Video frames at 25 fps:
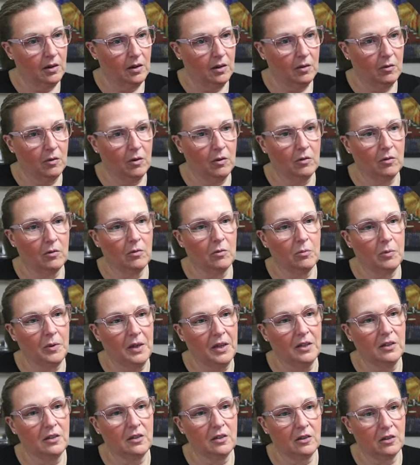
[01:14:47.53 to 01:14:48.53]
Well, we
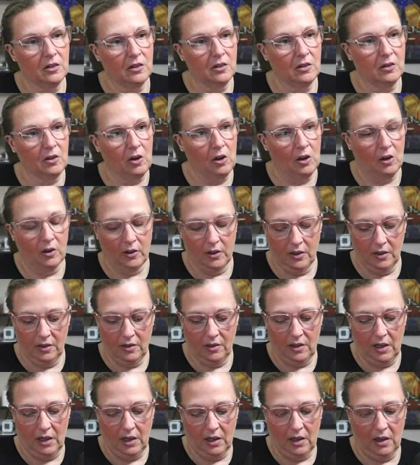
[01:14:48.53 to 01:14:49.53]
could still call this
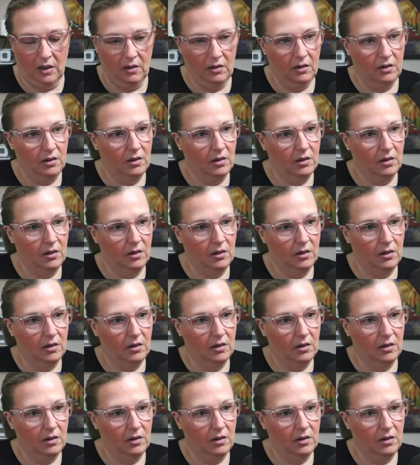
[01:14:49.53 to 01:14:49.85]
data.